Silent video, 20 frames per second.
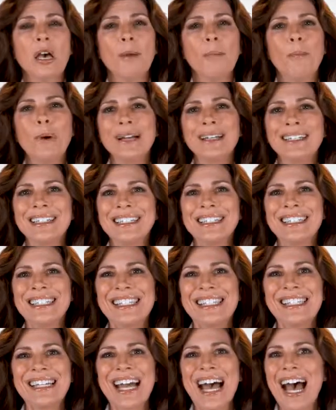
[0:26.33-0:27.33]
but
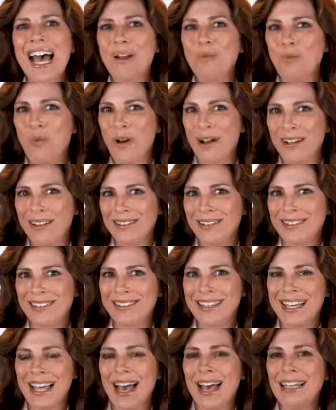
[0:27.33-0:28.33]
does not want
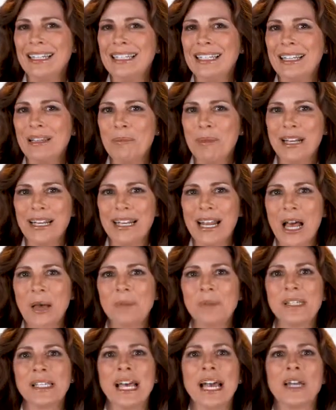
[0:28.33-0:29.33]
the unlimited
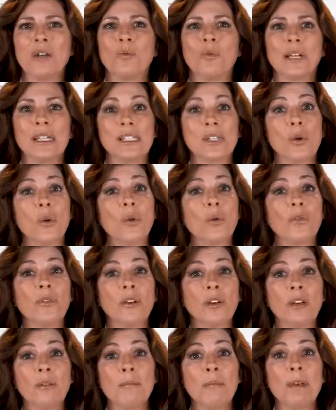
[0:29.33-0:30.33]
upside risk or the
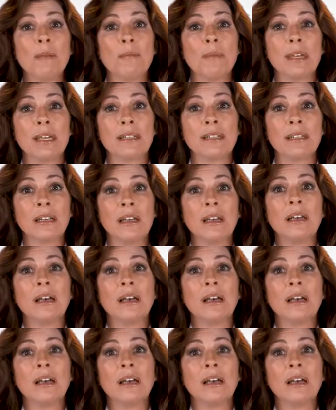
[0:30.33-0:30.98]
commitment